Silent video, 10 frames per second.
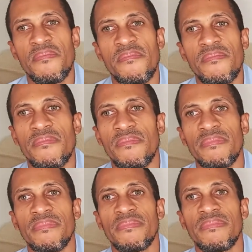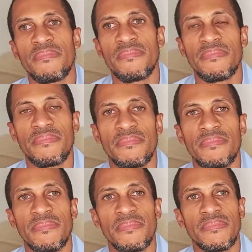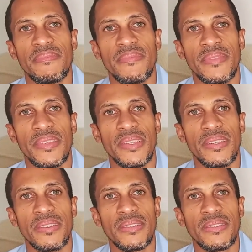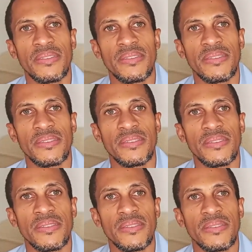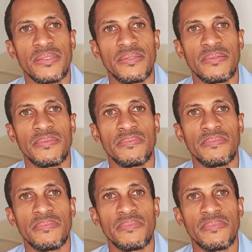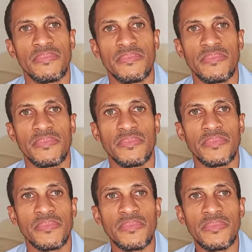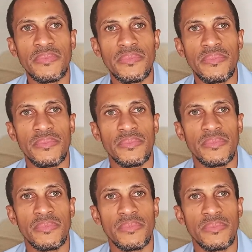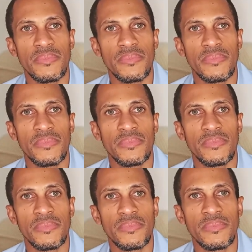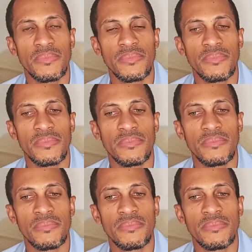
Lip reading: This person isn't speaking.